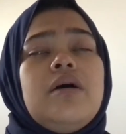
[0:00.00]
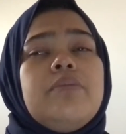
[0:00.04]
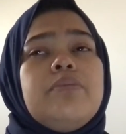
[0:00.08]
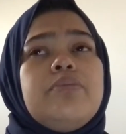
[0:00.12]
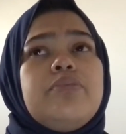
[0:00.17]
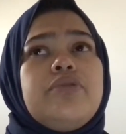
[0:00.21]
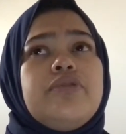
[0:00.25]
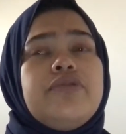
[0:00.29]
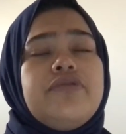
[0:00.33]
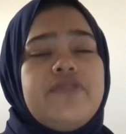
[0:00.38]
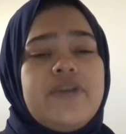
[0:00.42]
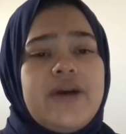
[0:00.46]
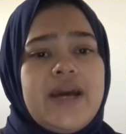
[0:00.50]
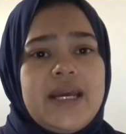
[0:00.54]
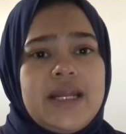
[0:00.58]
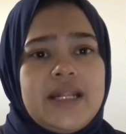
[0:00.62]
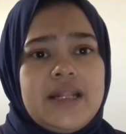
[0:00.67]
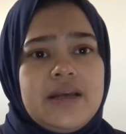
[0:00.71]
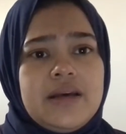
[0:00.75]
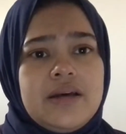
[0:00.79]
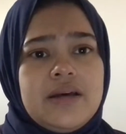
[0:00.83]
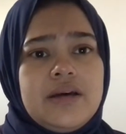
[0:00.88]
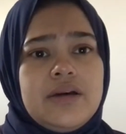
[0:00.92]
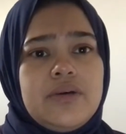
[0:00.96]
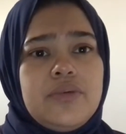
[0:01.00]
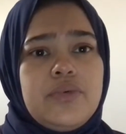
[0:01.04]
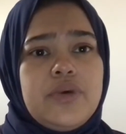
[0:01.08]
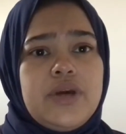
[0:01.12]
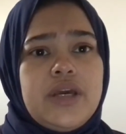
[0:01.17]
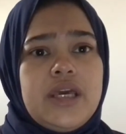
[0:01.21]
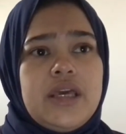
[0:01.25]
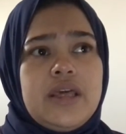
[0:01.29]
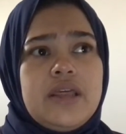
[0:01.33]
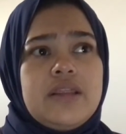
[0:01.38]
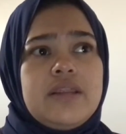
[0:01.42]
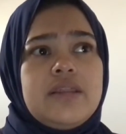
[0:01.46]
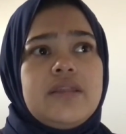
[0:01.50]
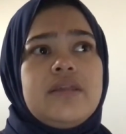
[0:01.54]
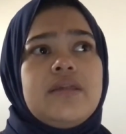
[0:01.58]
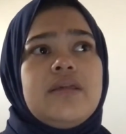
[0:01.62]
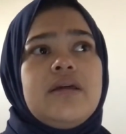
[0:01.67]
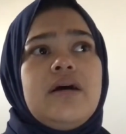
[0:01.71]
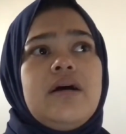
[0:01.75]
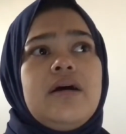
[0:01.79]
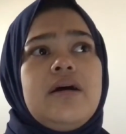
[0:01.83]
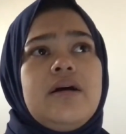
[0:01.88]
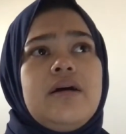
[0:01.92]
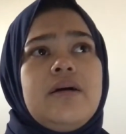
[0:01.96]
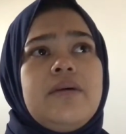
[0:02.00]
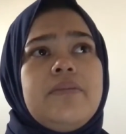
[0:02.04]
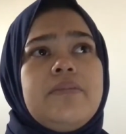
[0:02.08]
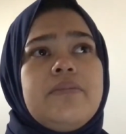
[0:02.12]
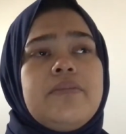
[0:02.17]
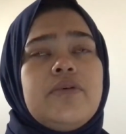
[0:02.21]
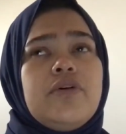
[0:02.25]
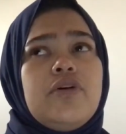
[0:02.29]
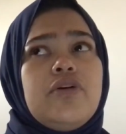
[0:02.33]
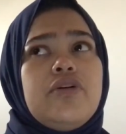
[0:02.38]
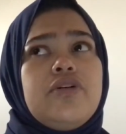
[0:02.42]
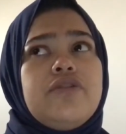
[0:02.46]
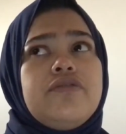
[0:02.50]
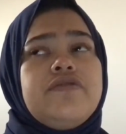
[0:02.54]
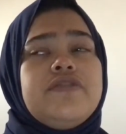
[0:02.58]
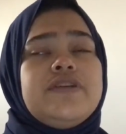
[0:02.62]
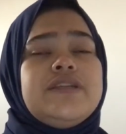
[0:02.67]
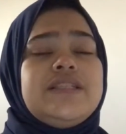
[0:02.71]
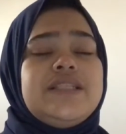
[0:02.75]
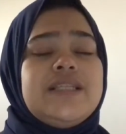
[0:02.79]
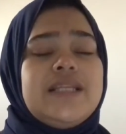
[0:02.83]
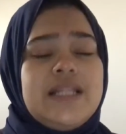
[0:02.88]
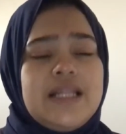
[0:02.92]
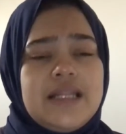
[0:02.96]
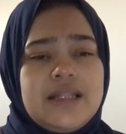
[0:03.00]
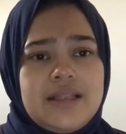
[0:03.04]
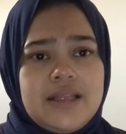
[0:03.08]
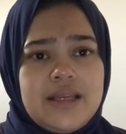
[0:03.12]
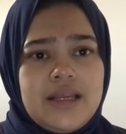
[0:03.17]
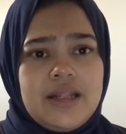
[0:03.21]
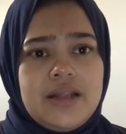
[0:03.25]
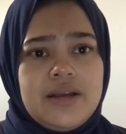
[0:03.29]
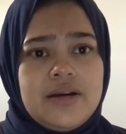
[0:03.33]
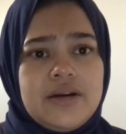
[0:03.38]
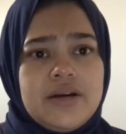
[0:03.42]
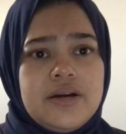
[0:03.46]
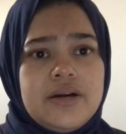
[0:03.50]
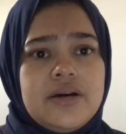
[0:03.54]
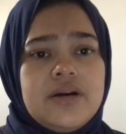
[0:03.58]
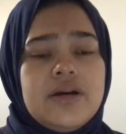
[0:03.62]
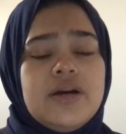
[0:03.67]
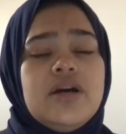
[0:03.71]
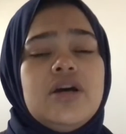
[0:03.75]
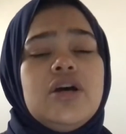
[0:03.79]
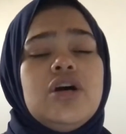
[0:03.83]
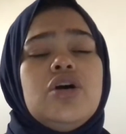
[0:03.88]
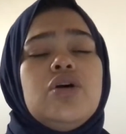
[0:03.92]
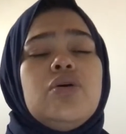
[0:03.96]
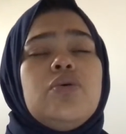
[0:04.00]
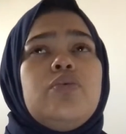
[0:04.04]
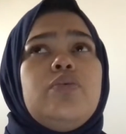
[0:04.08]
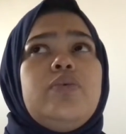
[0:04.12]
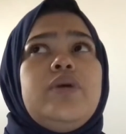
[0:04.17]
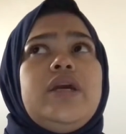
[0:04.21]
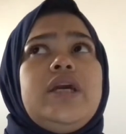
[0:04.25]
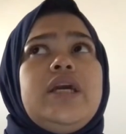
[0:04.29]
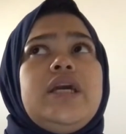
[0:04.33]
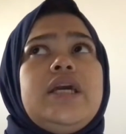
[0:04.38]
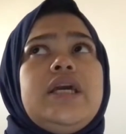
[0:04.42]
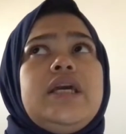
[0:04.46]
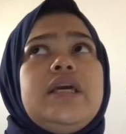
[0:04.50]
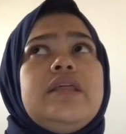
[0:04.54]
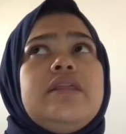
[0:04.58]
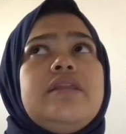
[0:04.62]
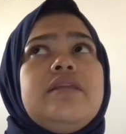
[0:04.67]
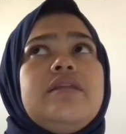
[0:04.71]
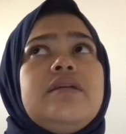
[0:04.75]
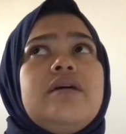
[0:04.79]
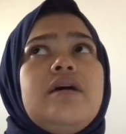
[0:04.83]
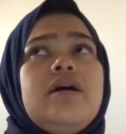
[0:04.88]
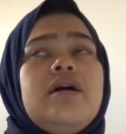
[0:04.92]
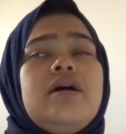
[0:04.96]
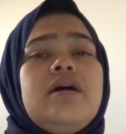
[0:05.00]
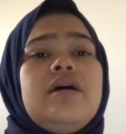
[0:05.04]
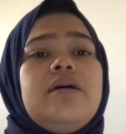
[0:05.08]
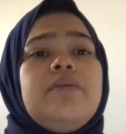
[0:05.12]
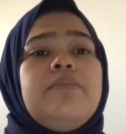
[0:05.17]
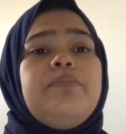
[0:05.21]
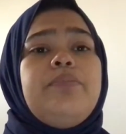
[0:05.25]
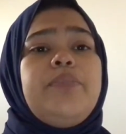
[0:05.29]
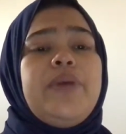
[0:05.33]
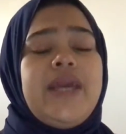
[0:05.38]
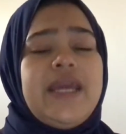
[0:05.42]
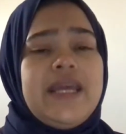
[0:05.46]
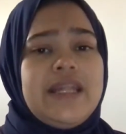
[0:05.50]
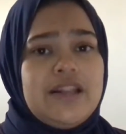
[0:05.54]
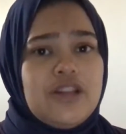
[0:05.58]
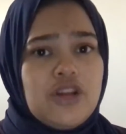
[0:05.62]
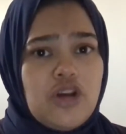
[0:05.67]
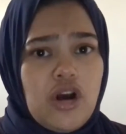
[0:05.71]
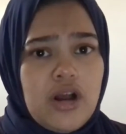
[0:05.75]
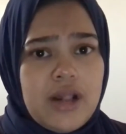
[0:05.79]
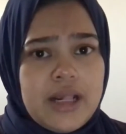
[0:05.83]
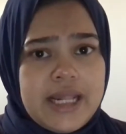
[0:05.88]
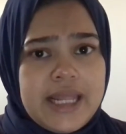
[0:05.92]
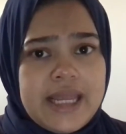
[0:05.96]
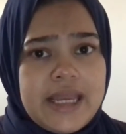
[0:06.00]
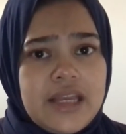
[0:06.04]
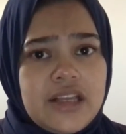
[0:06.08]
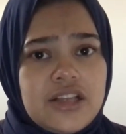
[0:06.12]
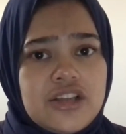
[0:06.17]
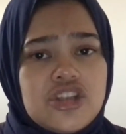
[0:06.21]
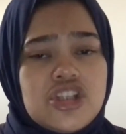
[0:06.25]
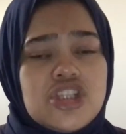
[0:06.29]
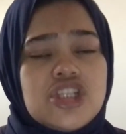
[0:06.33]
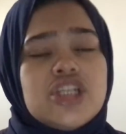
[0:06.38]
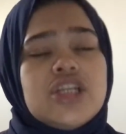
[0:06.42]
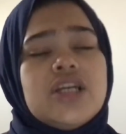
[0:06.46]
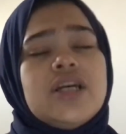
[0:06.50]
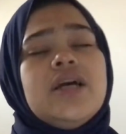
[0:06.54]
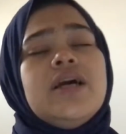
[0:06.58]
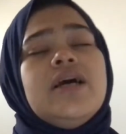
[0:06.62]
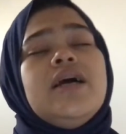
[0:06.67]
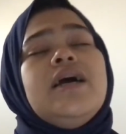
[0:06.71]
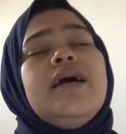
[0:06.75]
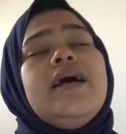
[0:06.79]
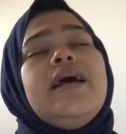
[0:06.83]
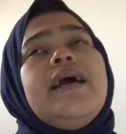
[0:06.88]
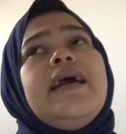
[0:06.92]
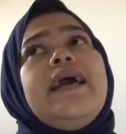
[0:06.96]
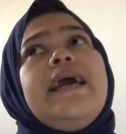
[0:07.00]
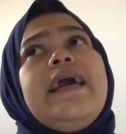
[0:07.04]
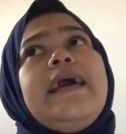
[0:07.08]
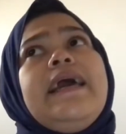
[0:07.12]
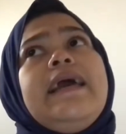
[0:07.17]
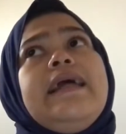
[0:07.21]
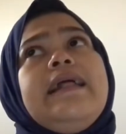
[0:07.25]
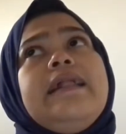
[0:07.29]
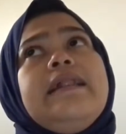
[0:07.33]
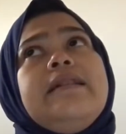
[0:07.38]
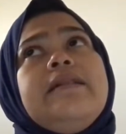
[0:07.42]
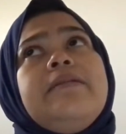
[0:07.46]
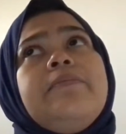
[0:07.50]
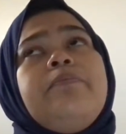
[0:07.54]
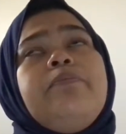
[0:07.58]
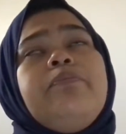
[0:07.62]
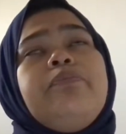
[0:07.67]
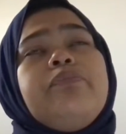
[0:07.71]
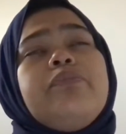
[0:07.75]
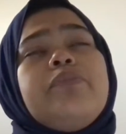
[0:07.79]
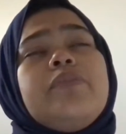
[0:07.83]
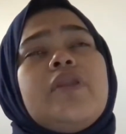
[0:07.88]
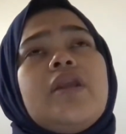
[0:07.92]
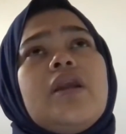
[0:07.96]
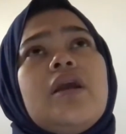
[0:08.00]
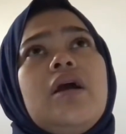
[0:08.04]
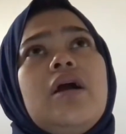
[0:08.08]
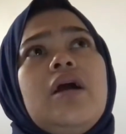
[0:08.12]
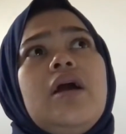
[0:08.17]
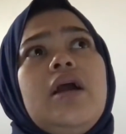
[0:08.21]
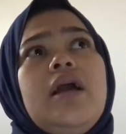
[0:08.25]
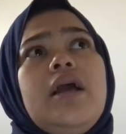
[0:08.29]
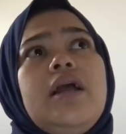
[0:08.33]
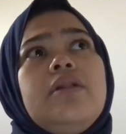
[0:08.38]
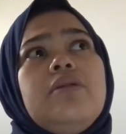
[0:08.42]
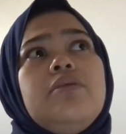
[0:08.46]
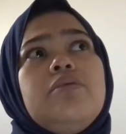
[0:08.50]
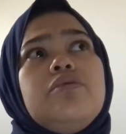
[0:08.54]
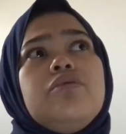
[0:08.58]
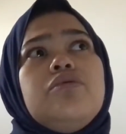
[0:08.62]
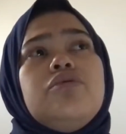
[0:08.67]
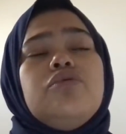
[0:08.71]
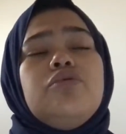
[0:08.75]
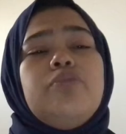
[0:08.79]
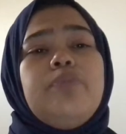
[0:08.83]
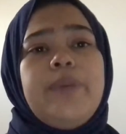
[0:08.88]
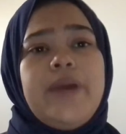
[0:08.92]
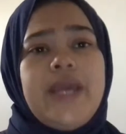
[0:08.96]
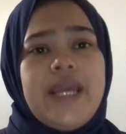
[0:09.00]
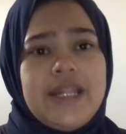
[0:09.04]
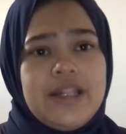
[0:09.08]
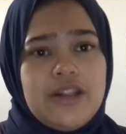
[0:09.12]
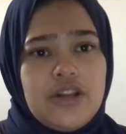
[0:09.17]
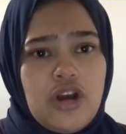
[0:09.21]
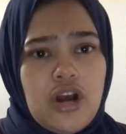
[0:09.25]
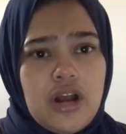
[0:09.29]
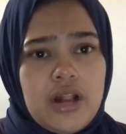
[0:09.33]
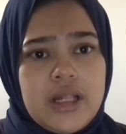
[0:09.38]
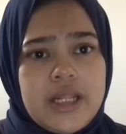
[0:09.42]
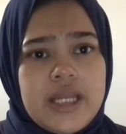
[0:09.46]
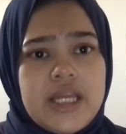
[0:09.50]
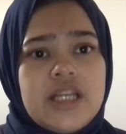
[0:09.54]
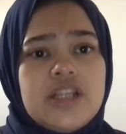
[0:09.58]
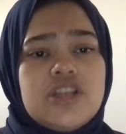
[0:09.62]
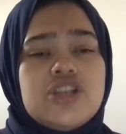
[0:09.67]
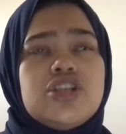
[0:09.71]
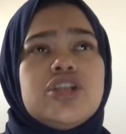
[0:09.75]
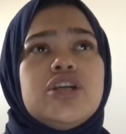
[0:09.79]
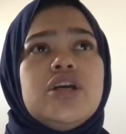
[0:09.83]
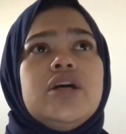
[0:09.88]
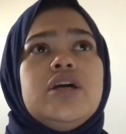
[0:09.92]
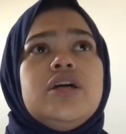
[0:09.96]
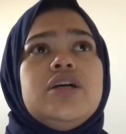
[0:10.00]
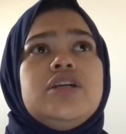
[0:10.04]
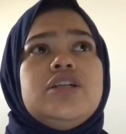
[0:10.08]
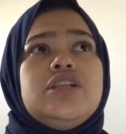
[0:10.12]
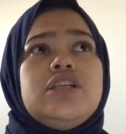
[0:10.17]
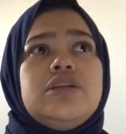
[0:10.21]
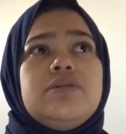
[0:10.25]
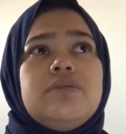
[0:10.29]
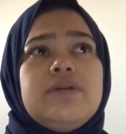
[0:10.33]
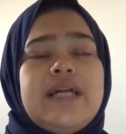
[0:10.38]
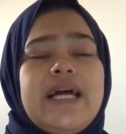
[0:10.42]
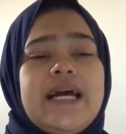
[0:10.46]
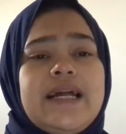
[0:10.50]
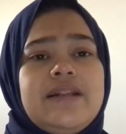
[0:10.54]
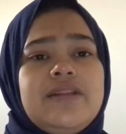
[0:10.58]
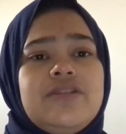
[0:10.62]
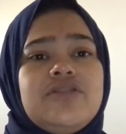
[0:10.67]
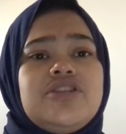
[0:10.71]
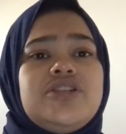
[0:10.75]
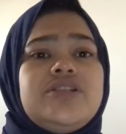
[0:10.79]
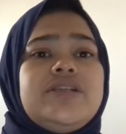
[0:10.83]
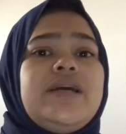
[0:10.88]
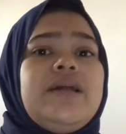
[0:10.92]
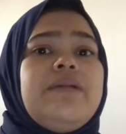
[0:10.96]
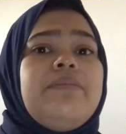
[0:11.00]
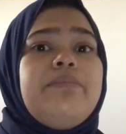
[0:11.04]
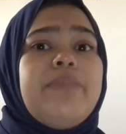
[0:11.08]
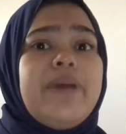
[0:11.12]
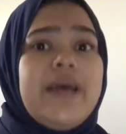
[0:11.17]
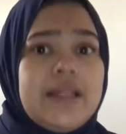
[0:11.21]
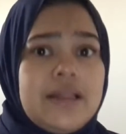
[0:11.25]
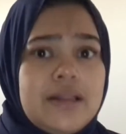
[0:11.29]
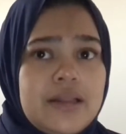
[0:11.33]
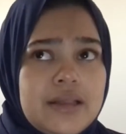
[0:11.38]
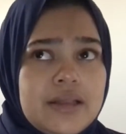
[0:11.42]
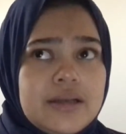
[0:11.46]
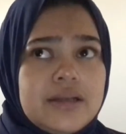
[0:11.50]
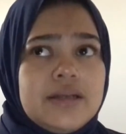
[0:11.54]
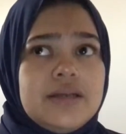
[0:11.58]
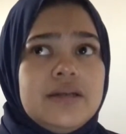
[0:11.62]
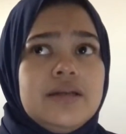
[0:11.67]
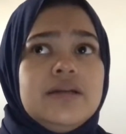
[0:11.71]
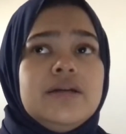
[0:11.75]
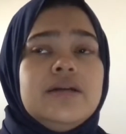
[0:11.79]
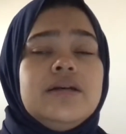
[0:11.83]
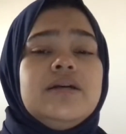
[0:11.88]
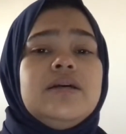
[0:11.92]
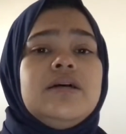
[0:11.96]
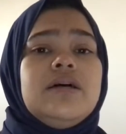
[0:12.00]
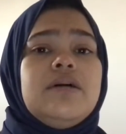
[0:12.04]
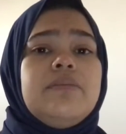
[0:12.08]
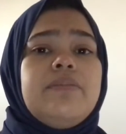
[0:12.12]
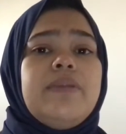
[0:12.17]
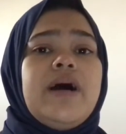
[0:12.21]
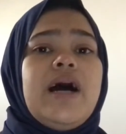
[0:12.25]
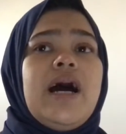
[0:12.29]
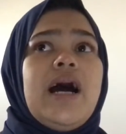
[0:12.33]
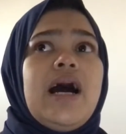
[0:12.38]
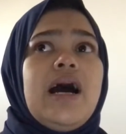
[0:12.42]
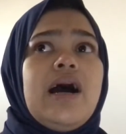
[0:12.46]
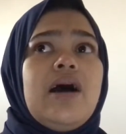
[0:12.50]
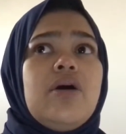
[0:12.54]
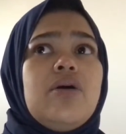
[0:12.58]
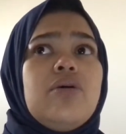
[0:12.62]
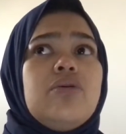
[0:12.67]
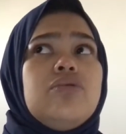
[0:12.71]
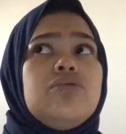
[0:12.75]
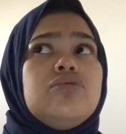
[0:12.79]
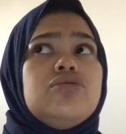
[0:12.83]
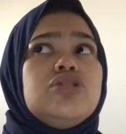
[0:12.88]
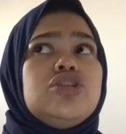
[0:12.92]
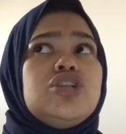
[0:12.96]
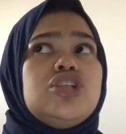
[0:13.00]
provide her with or facilitate her with pain knowledge, and through pain knowledge she will understand better about how